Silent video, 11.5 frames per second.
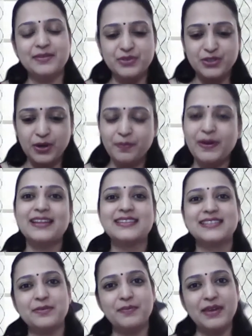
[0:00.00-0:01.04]
I'm sure parents
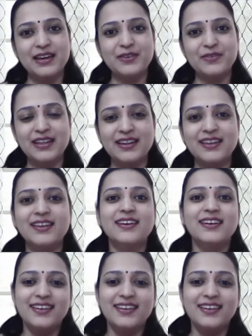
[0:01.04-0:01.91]
can make a very